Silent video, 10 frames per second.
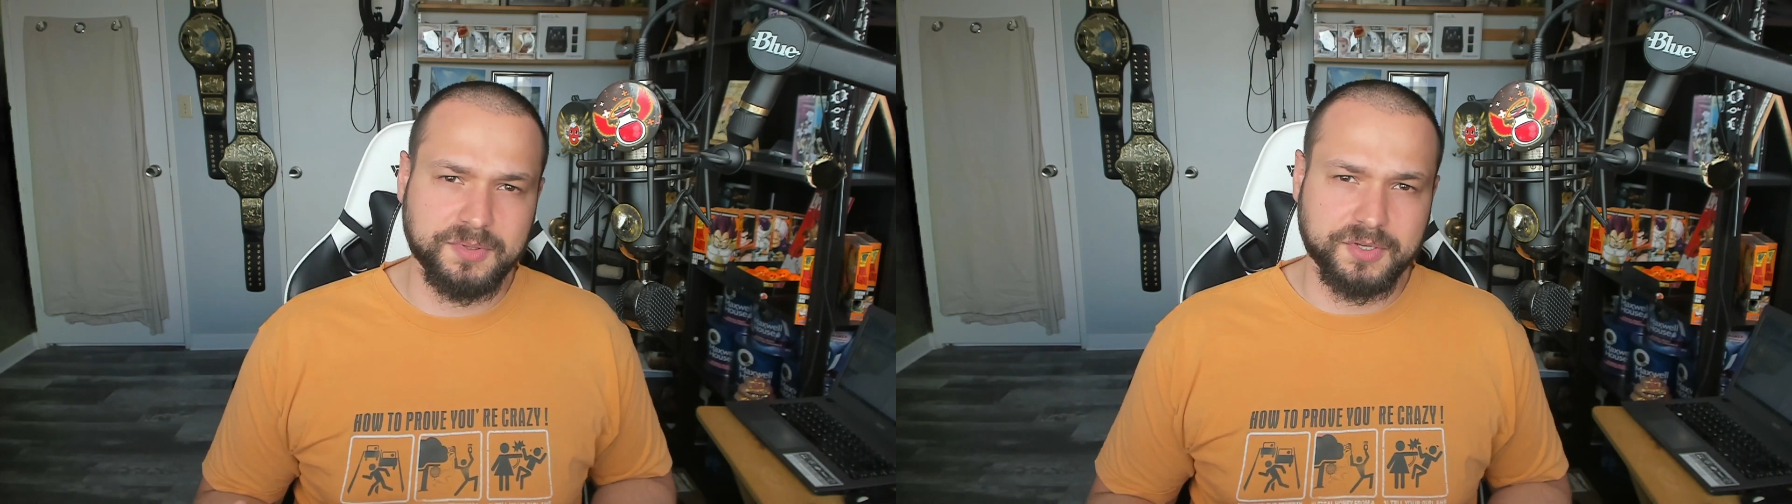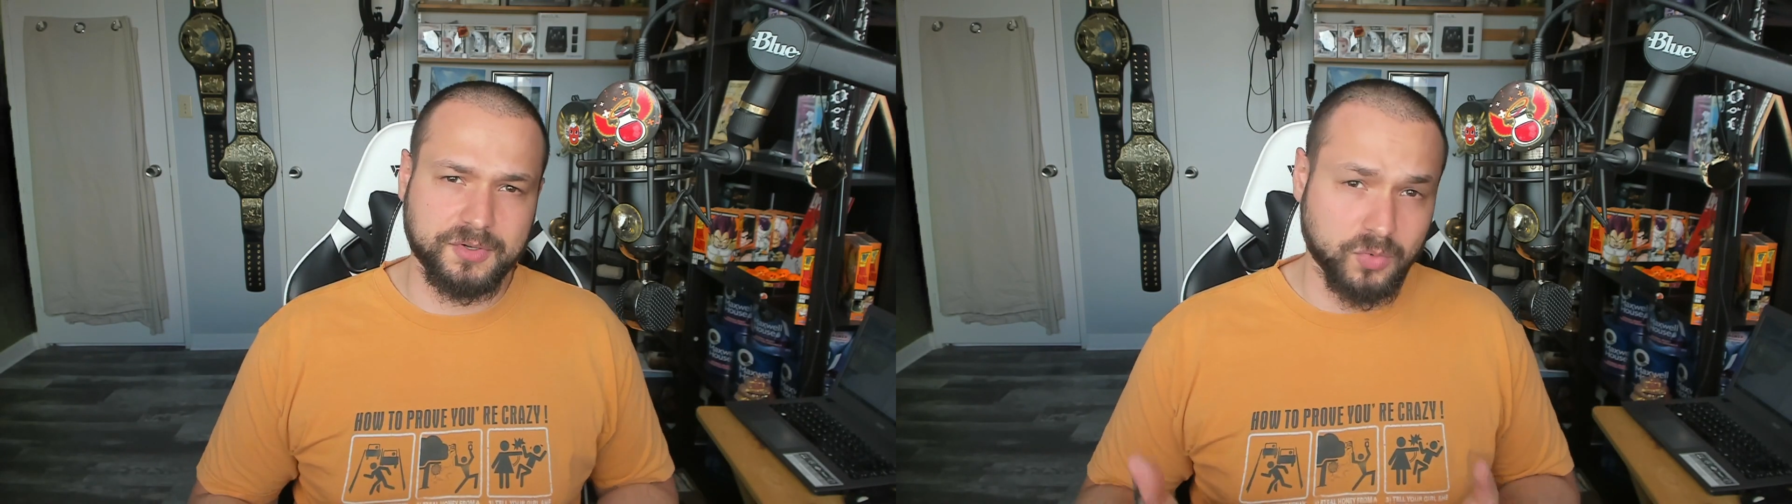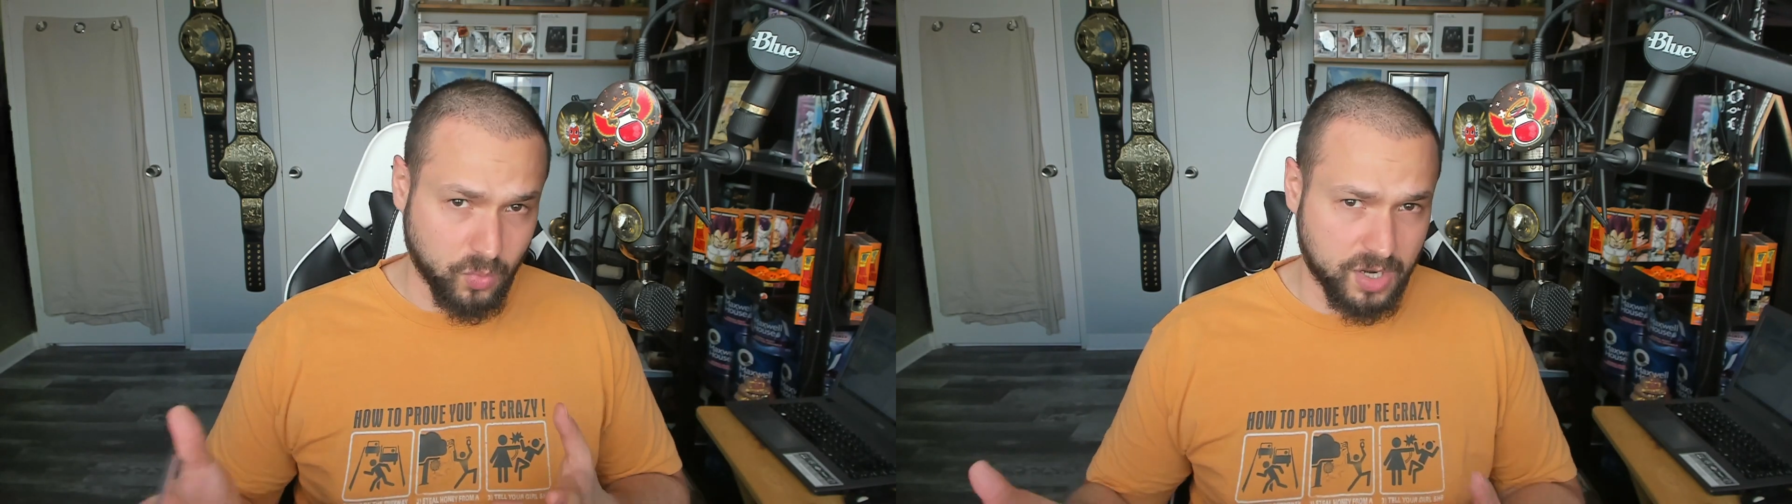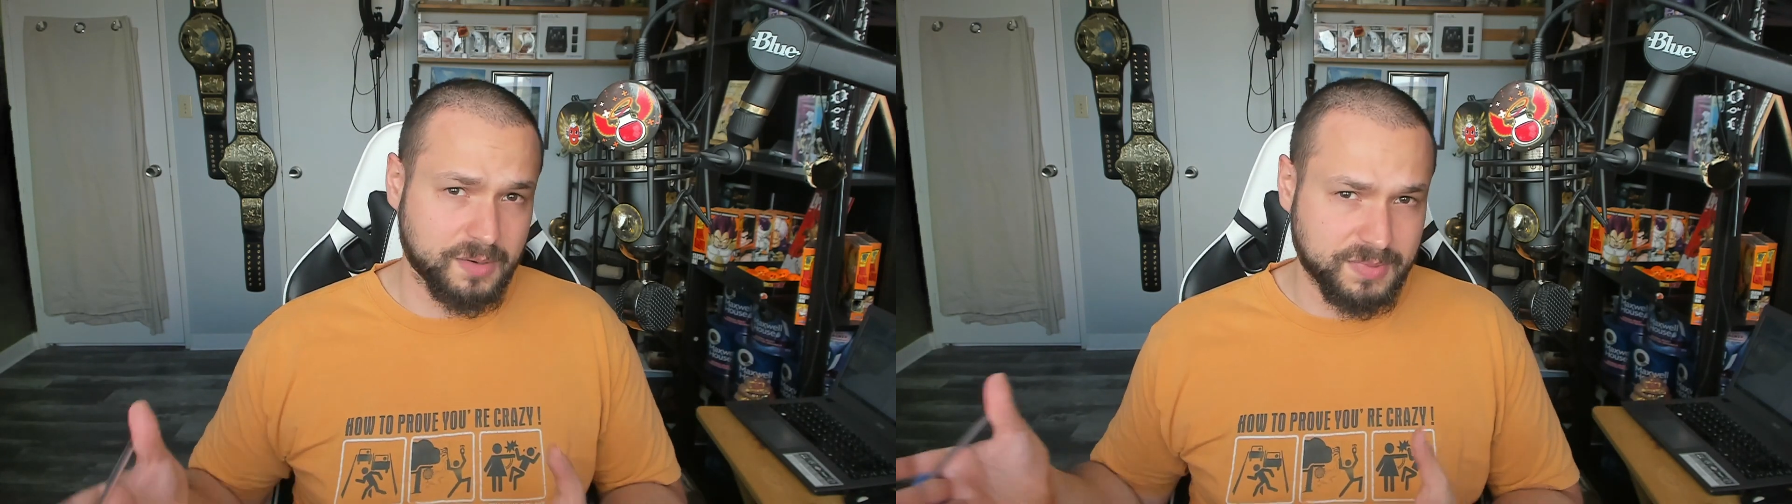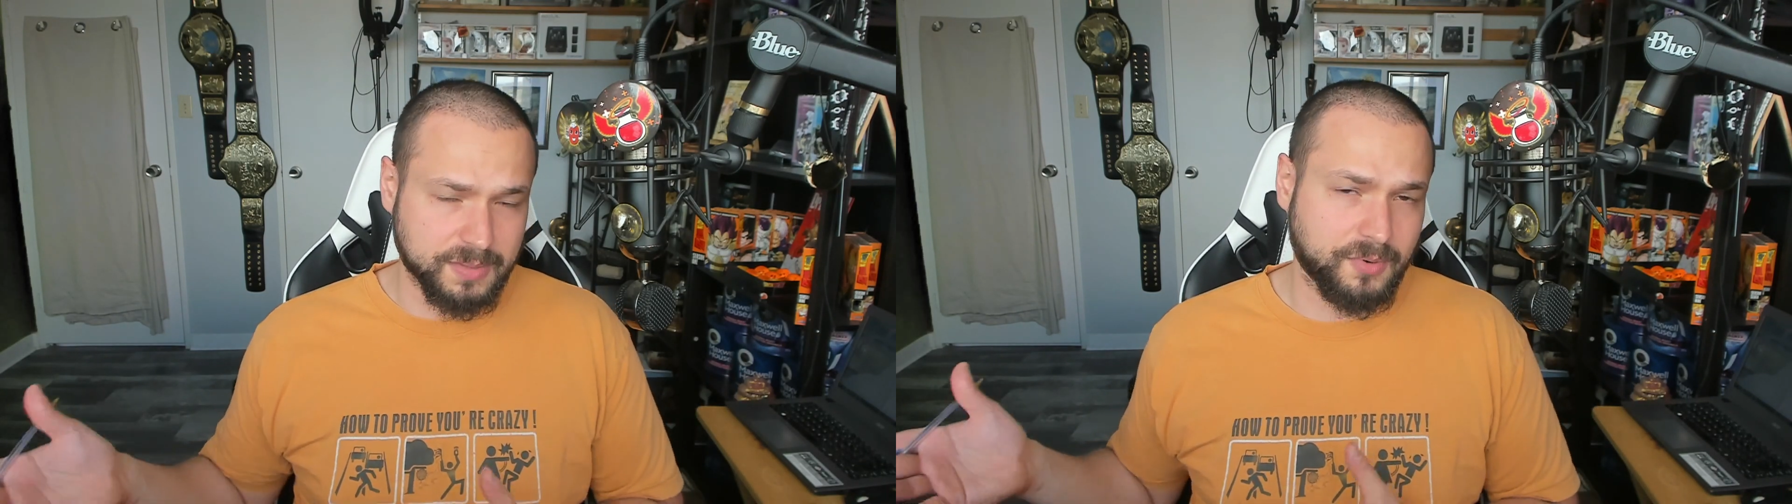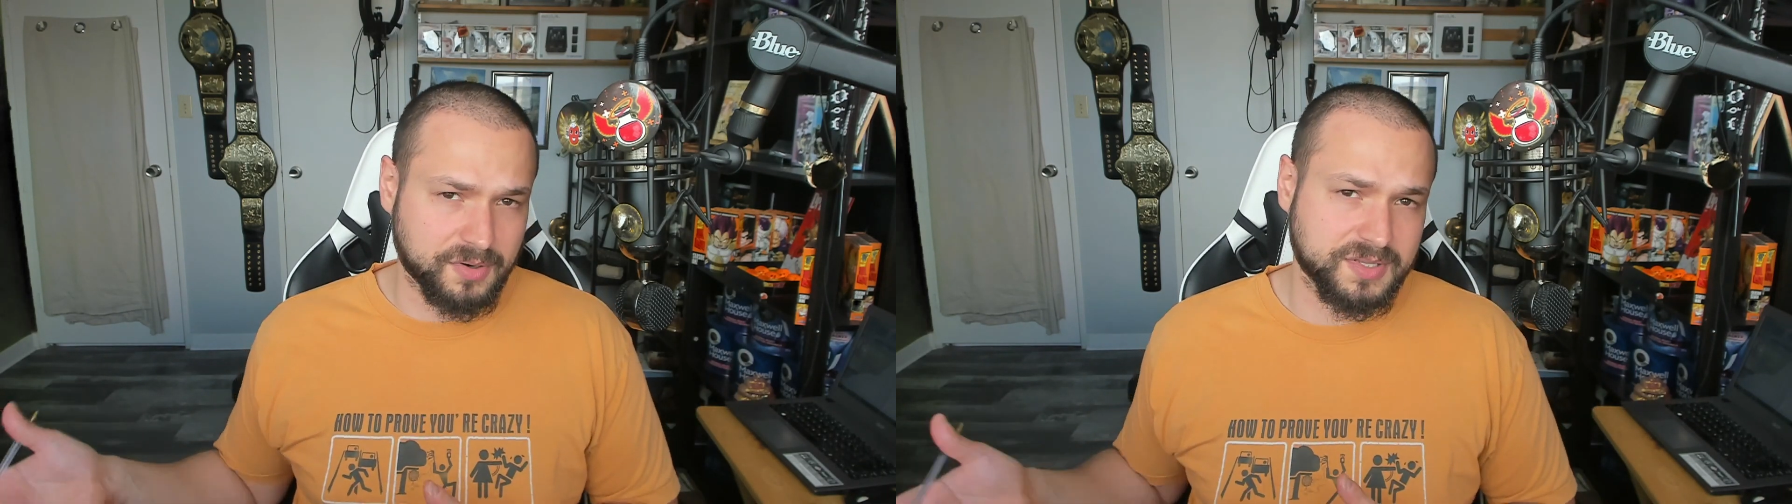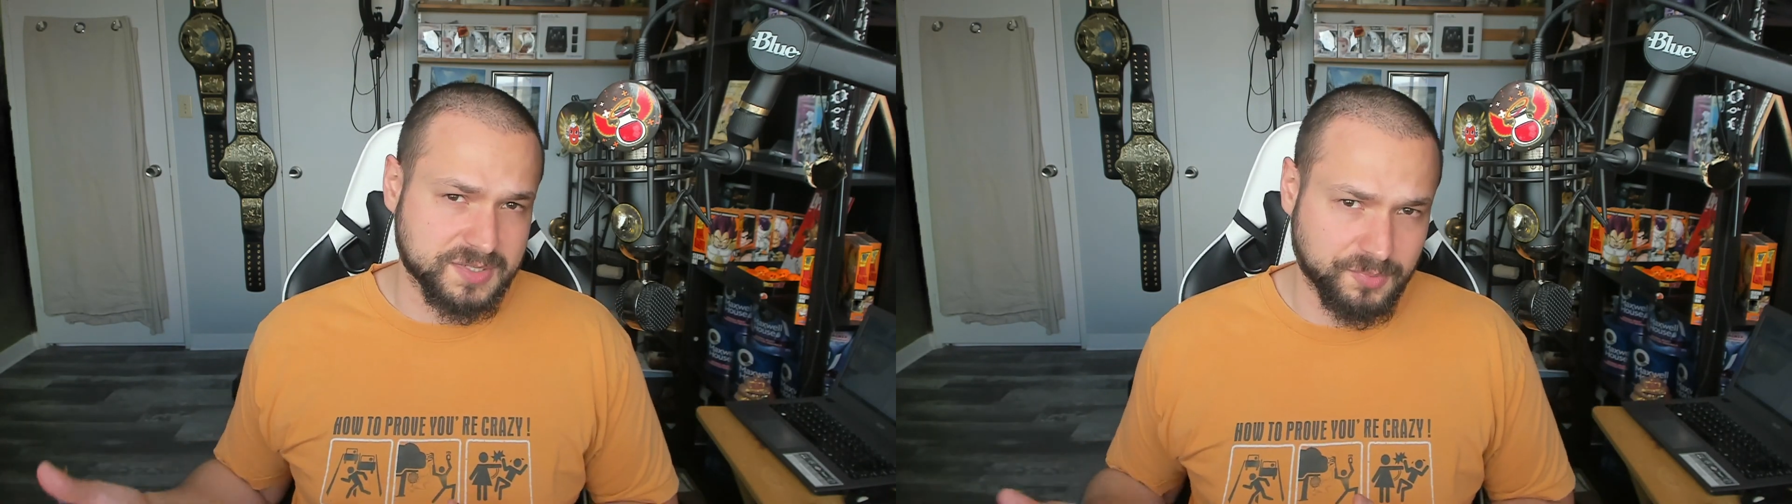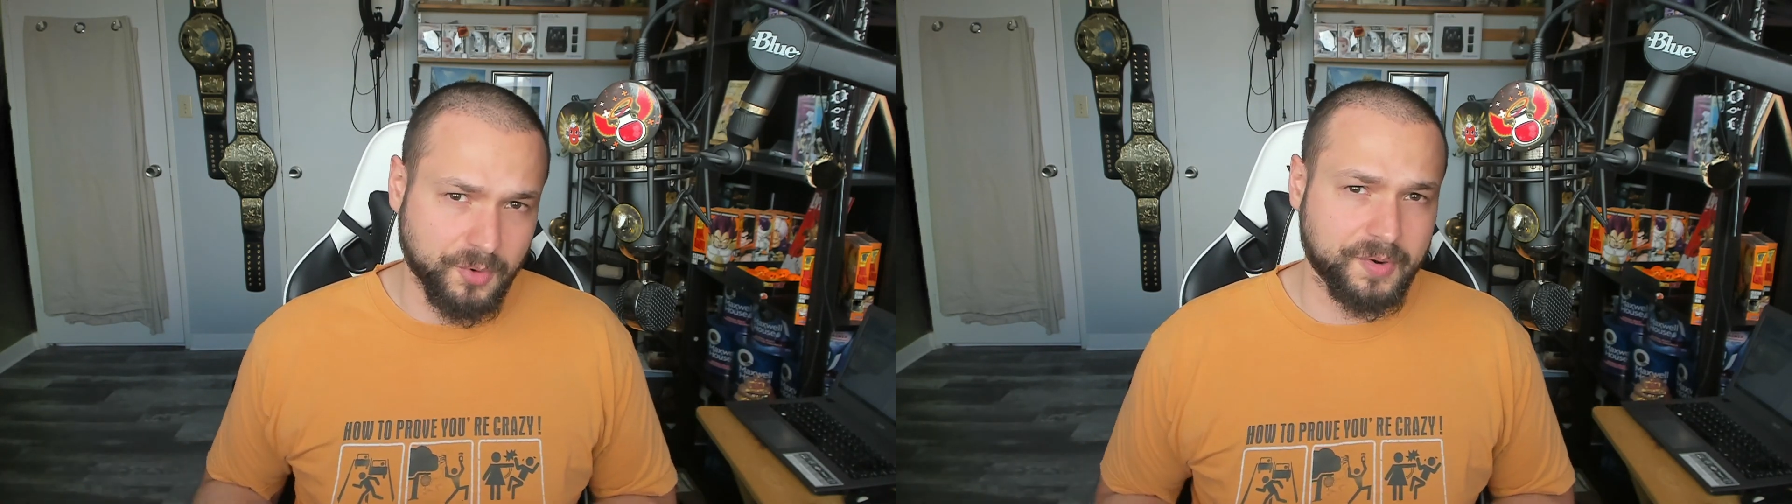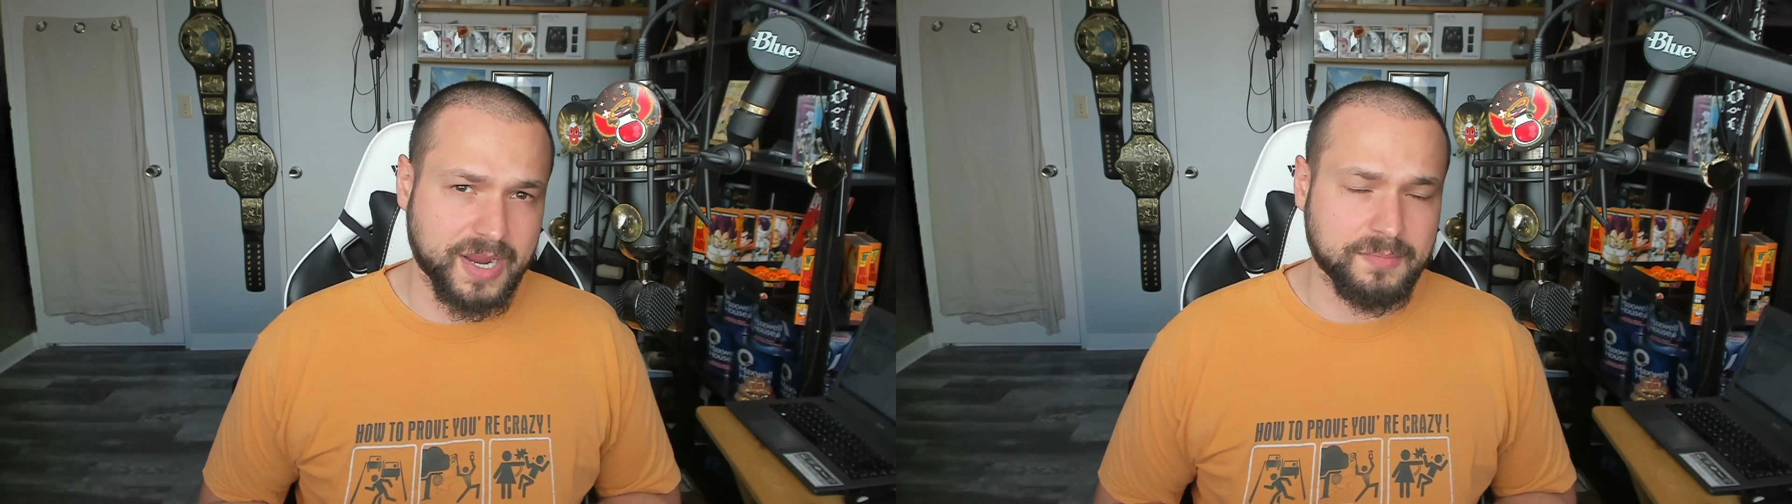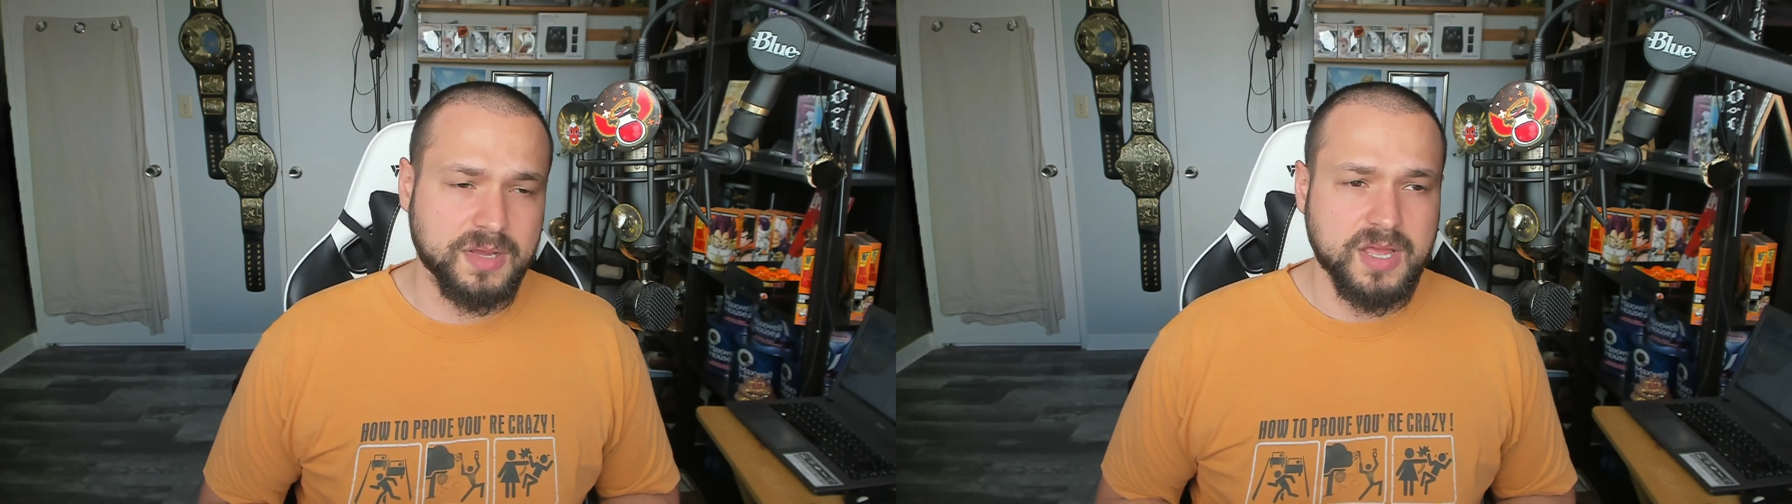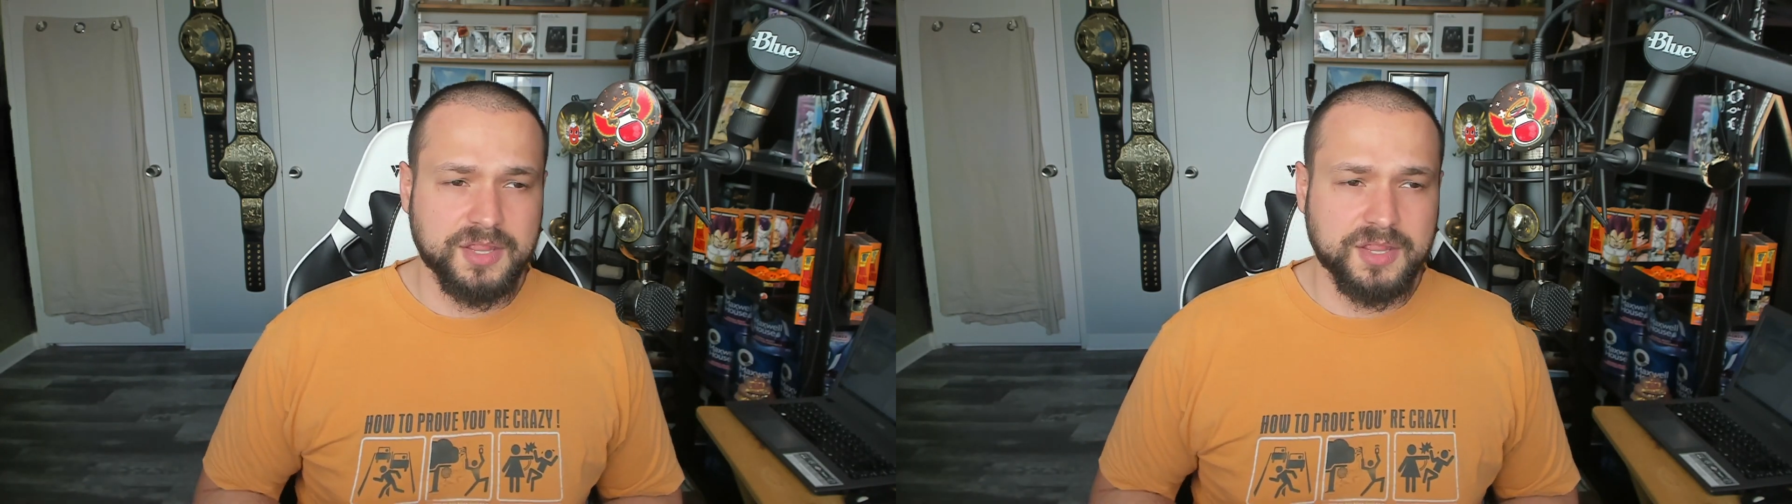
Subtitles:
there who want to be a part of this program.